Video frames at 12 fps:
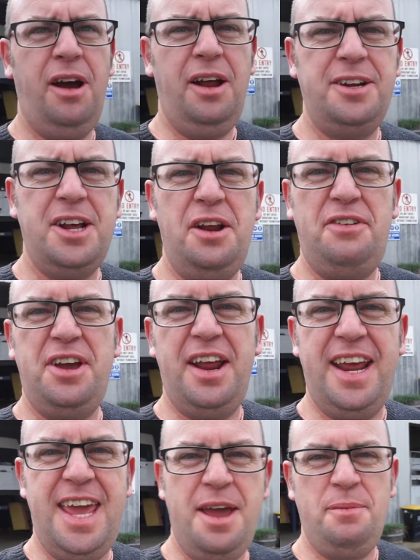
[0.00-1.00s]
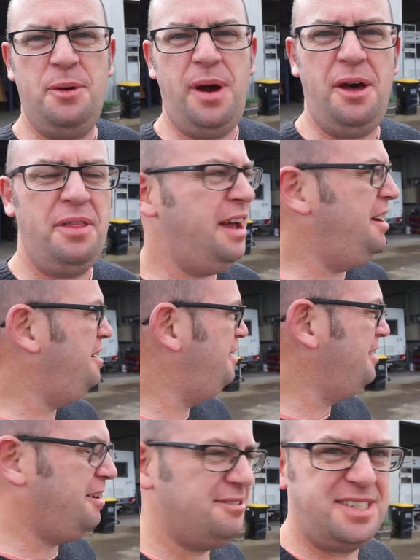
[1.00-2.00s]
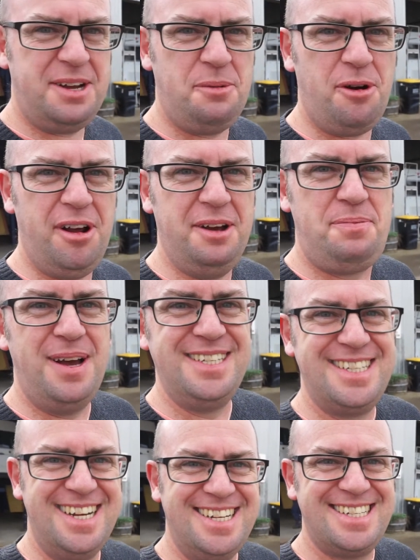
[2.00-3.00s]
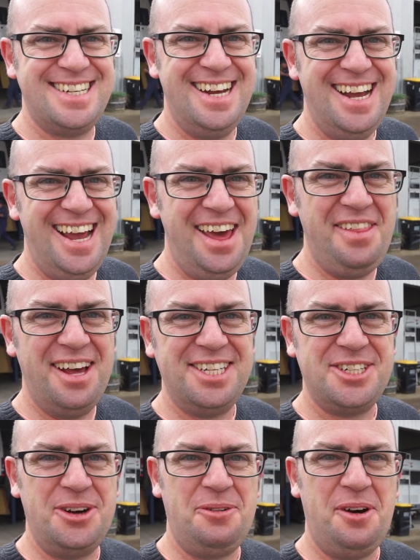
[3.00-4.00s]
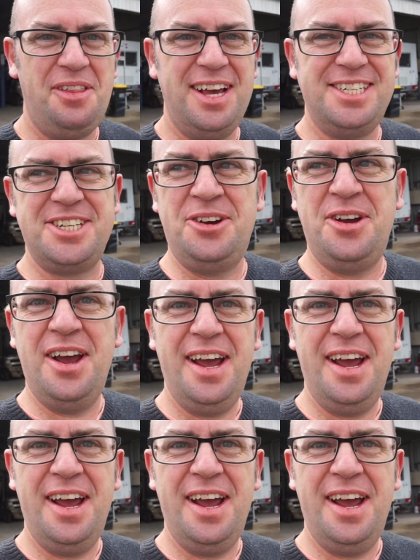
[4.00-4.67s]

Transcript: I don't know if you're going to hear me well. Obviously we're at a business and they're doing what they do.